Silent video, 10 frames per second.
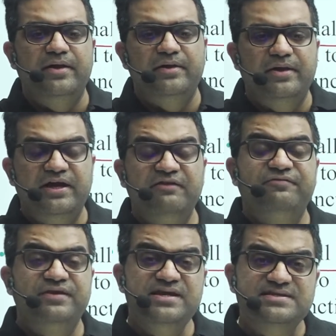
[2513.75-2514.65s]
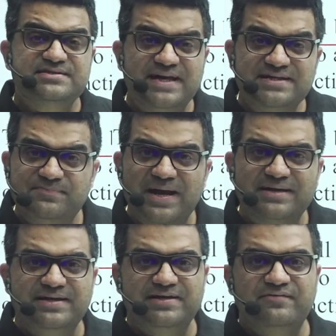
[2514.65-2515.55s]
if he is sent back the
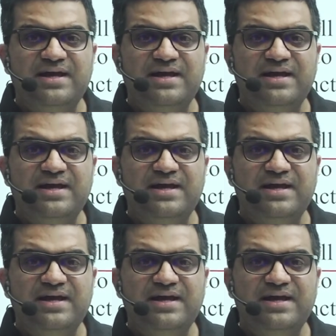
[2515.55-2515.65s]
advice,